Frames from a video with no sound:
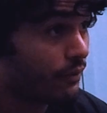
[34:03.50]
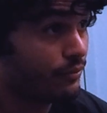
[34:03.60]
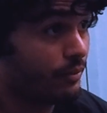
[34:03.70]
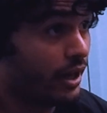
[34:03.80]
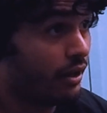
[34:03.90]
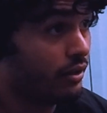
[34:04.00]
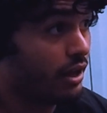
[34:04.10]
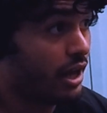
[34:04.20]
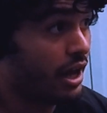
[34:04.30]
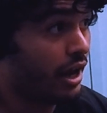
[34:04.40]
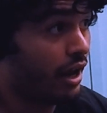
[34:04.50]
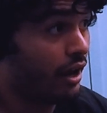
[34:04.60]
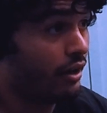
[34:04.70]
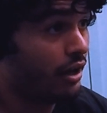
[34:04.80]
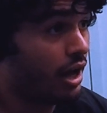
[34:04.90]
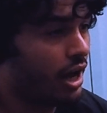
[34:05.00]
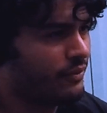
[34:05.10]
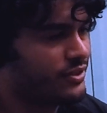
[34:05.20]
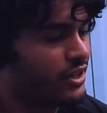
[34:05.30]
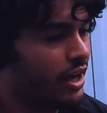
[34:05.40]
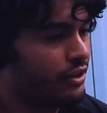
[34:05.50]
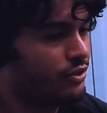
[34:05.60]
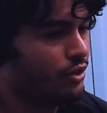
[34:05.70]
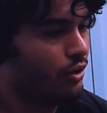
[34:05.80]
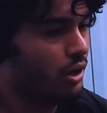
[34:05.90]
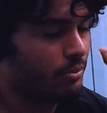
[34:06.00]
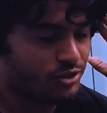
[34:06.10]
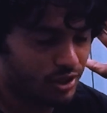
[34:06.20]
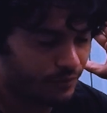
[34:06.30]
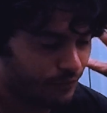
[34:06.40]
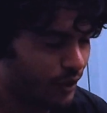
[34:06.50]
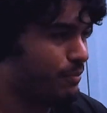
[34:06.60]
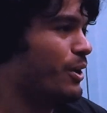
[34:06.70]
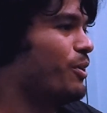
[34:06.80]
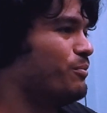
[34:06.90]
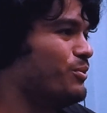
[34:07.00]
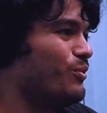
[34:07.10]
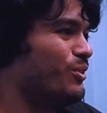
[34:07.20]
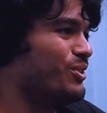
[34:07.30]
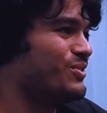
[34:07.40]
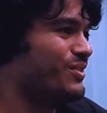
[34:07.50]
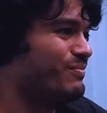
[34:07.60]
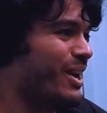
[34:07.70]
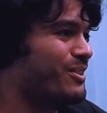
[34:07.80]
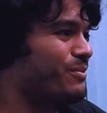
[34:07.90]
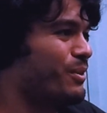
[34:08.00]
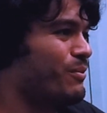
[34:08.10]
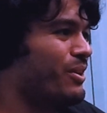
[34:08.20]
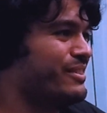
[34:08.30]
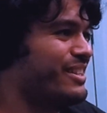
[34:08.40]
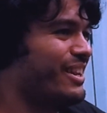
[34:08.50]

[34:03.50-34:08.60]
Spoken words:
from that, and I've decided I'm just gonna fund my own movies back to the way it was.